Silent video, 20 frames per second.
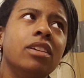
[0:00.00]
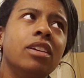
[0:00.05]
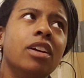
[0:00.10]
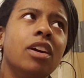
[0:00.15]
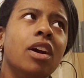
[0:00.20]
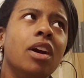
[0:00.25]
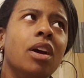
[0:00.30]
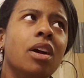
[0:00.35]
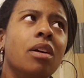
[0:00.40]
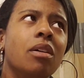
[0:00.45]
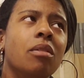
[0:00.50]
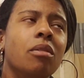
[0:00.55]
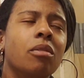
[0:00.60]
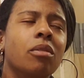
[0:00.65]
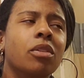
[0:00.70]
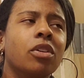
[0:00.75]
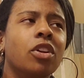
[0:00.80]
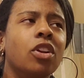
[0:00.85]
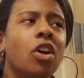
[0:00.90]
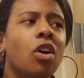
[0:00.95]
you know,
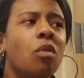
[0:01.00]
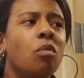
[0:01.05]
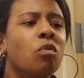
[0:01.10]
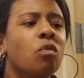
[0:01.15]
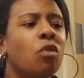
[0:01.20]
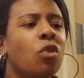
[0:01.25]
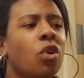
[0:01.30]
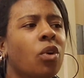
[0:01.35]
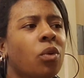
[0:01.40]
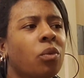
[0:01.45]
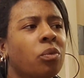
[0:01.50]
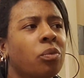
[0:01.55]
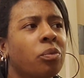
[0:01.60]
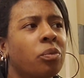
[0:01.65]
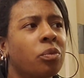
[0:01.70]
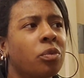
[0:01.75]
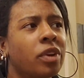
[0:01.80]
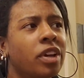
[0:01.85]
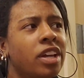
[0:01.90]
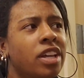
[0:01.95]
more
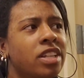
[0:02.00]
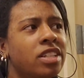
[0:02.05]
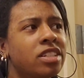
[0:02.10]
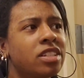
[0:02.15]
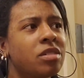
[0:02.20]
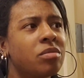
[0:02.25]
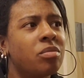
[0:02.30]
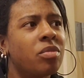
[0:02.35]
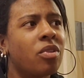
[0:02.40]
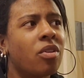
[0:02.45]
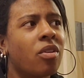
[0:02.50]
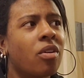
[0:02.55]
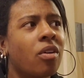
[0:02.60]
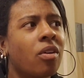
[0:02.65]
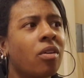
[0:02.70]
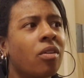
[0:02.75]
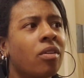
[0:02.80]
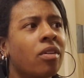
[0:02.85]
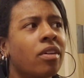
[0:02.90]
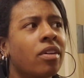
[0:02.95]
reasonable
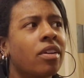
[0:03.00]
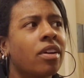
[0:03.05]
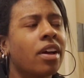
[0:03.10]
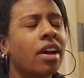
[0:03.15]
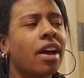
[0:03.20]
as